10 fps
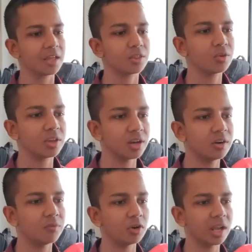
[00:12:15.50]
So
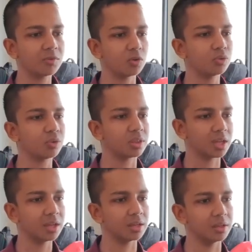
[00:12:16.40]
here what I want to
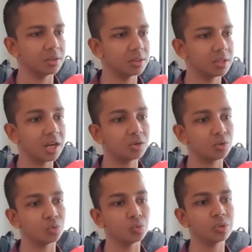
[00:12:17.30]
say is that
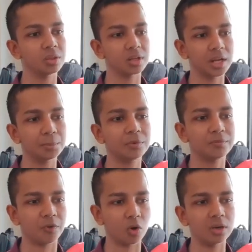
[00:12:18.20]
two script
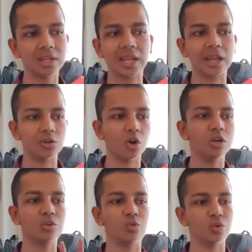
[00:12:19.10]
font
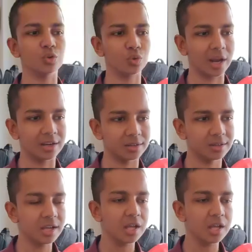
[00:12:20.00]
cannot go together.